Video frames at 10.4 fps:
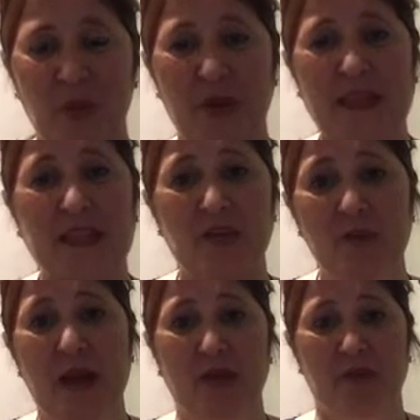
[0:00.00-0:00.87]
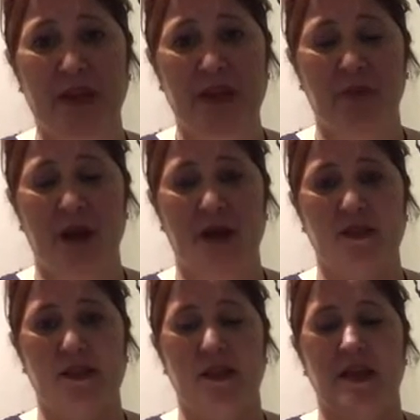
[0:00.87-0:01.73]
What I love about a Reiki
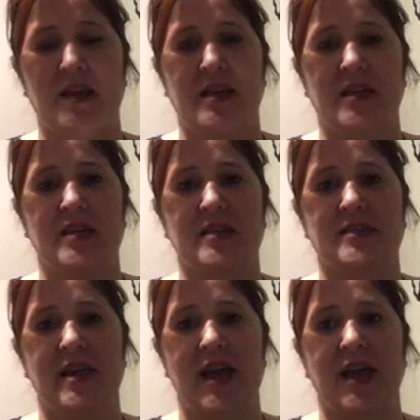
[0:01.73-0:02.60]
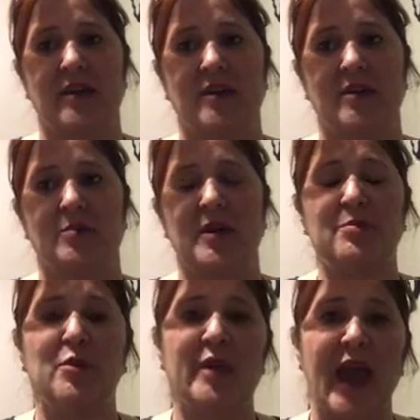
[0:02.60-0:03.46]
box is that
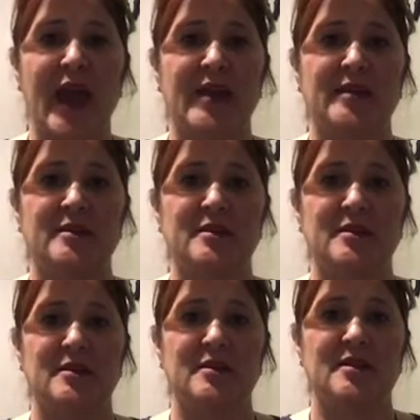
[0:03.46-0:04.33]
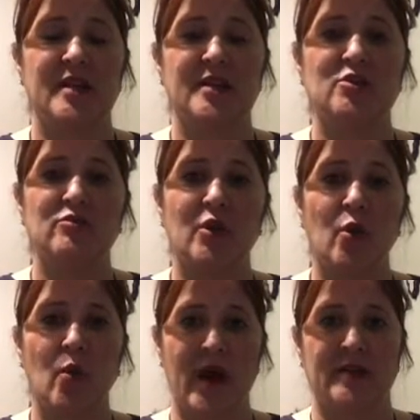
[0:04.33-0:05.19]
people can send a
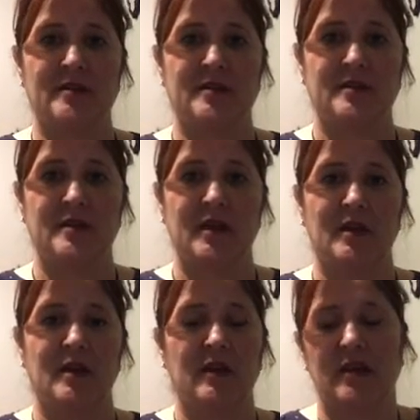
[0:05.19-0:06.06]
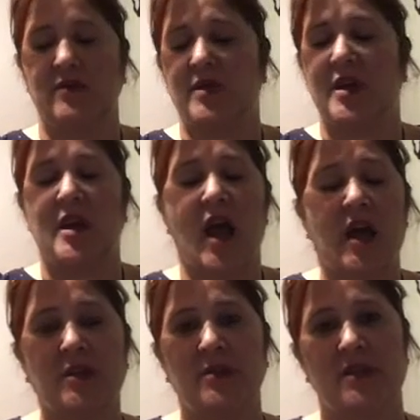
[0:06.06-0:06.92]
request, even
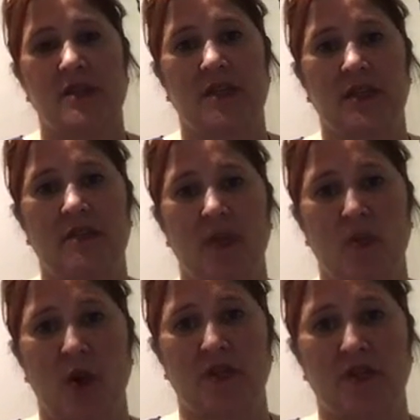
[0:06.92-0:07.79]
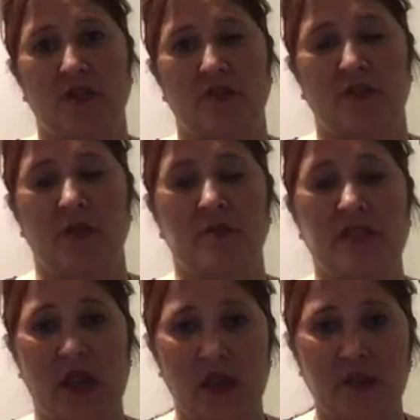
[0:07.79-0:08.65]
anonymously if they want to, for
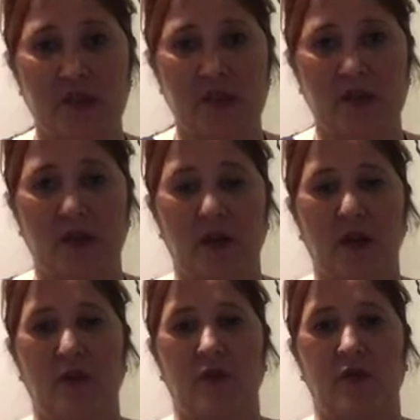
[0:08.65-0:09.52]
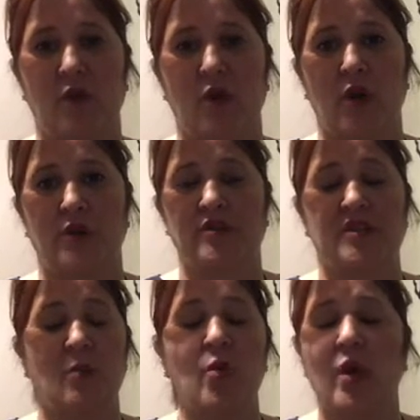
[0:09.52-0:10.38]
themselves, for
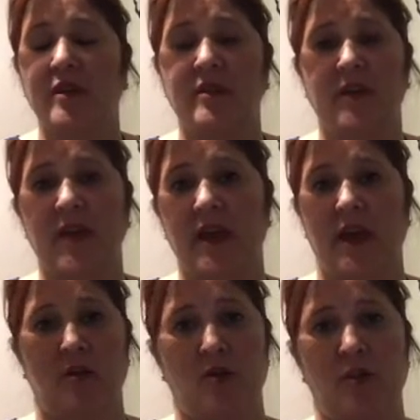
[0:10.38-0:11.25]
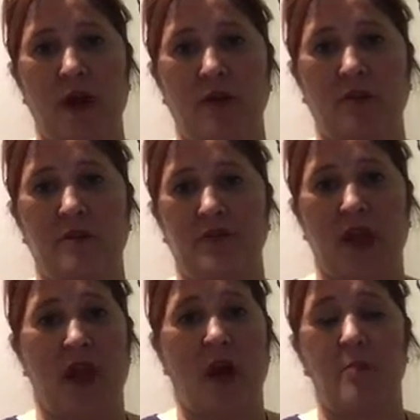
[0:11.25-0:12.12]
someone that they care about,
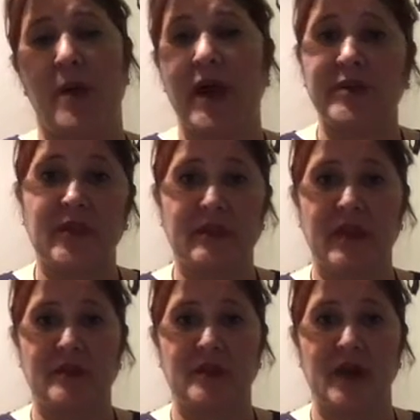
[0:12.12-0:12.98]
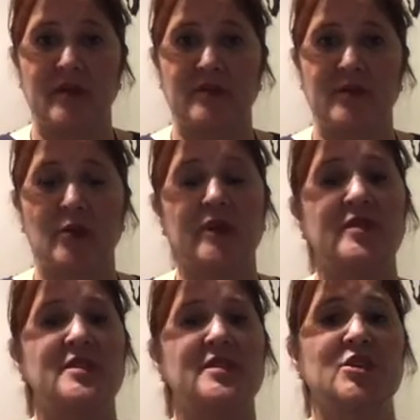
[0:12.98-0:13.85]
a pet that they love, or
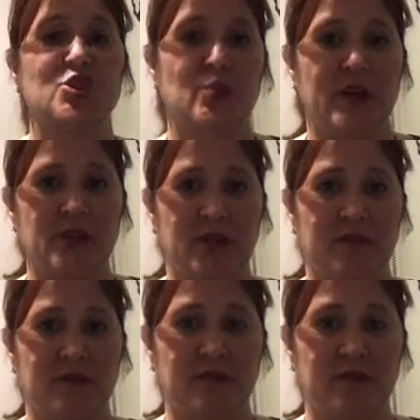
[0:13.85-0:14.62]
even a situation.